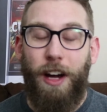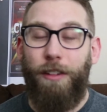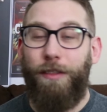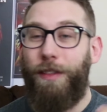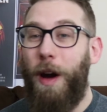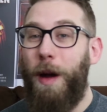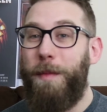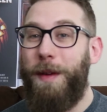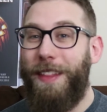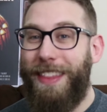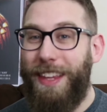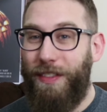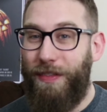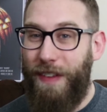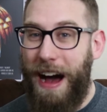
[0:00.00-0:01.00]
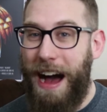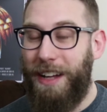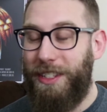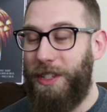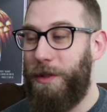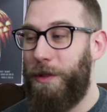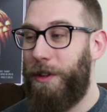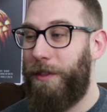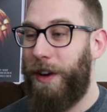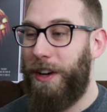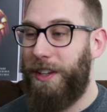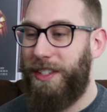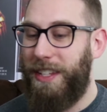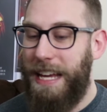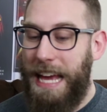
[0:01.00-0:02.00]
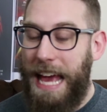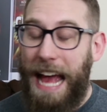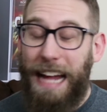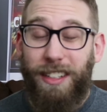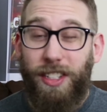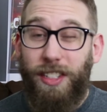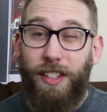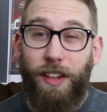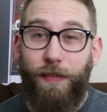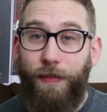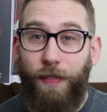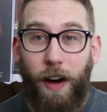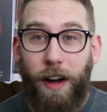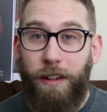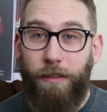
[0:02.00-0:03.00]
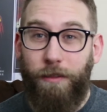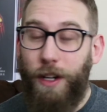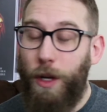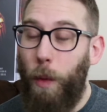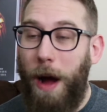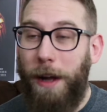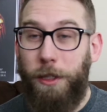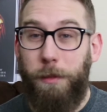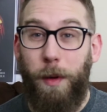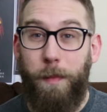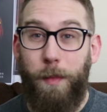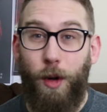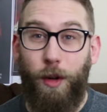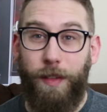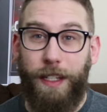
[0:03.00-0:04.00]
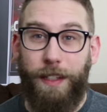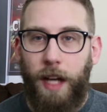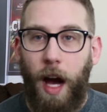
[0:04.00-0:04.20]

from the Fox universe, and just a fun, rewatchable movie.